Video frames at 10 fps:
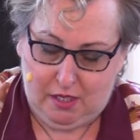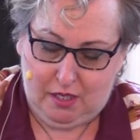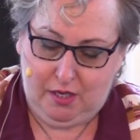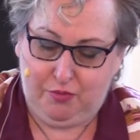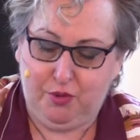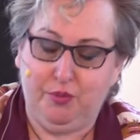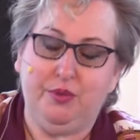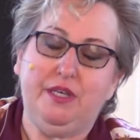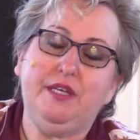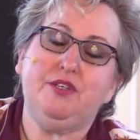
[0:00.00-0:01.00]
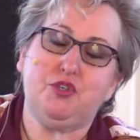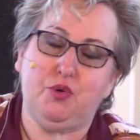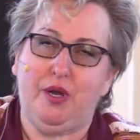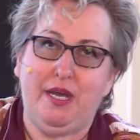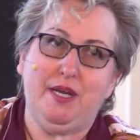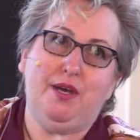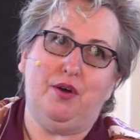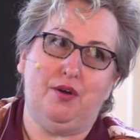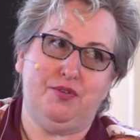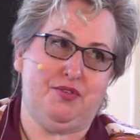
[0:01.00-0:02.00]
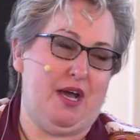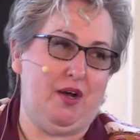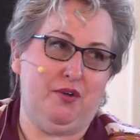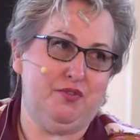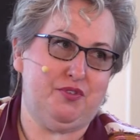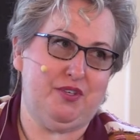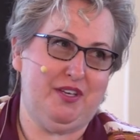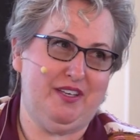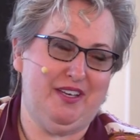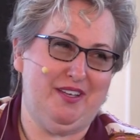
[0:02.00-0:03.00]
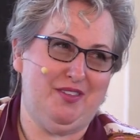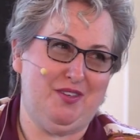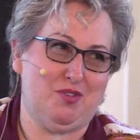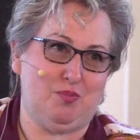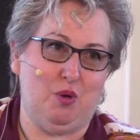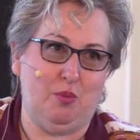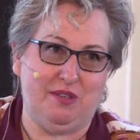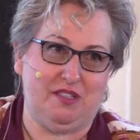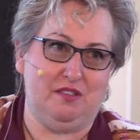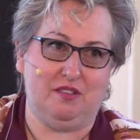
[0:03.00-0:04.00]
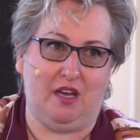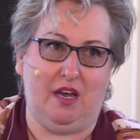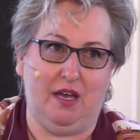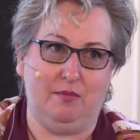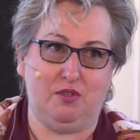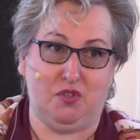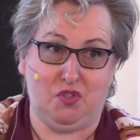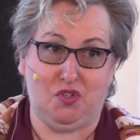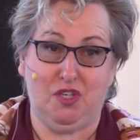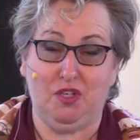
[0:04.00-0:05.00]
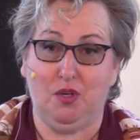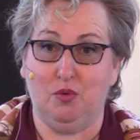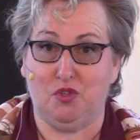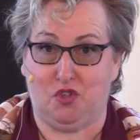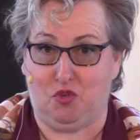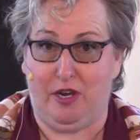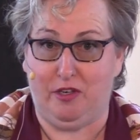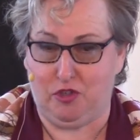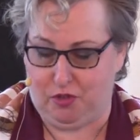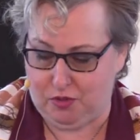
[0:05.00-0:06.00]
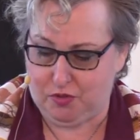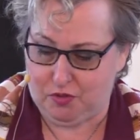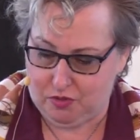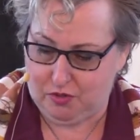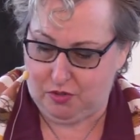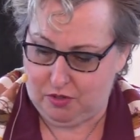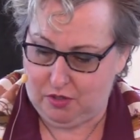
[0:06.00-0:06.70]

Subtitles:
If we're really training ourselves in this moment in time to see no strangers,